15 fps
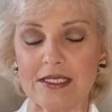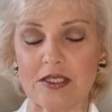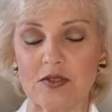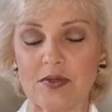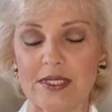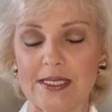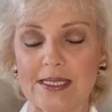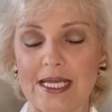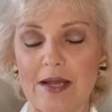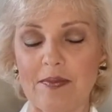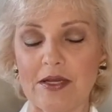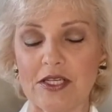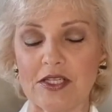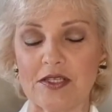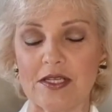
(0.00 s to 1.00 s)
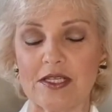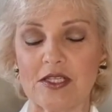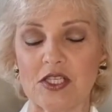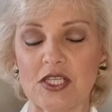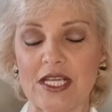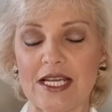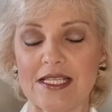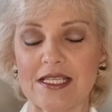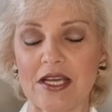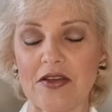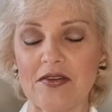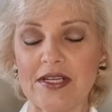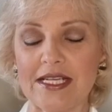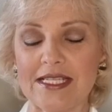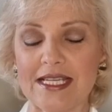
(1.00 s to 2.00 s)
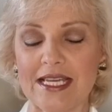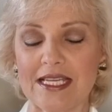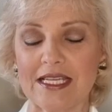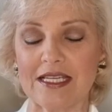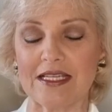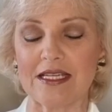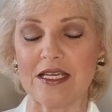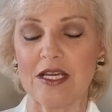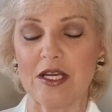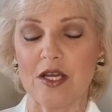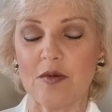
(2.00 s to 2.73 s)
to establish that she has only taken